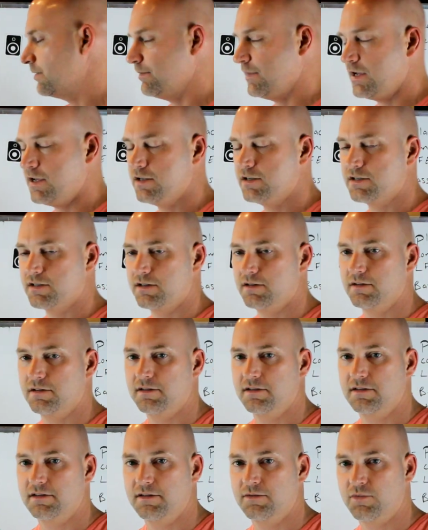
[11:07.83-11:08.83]
summation
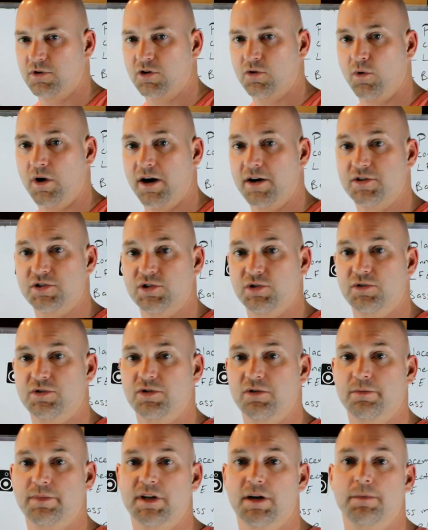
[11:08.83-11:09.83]
requires you
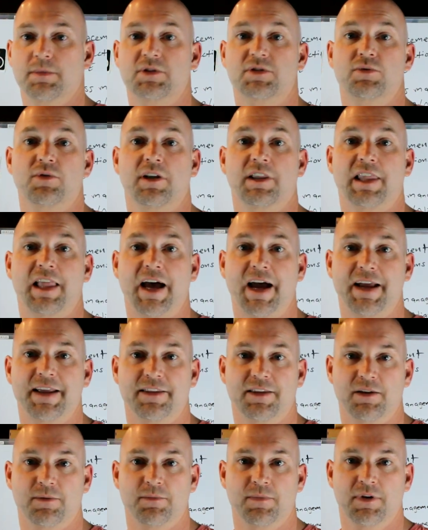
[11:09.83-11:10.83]
to be able to
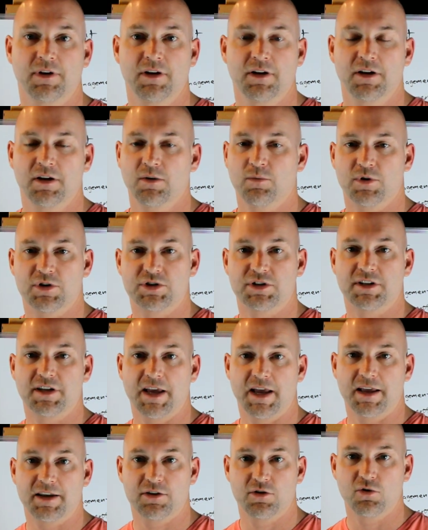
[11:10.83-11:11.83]
align them, which you
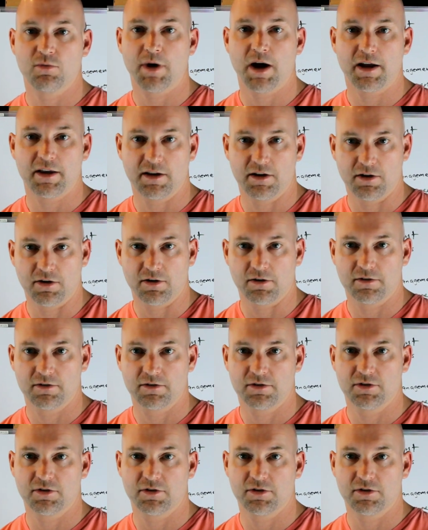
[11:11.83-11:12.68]
can't do by ear.